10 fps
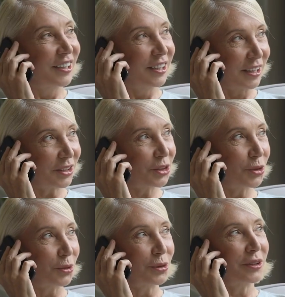Mem,
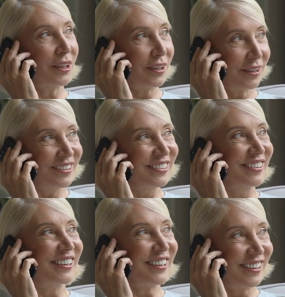I believe
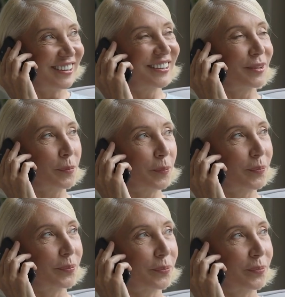I remember you
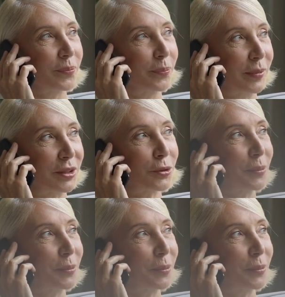mentioning it.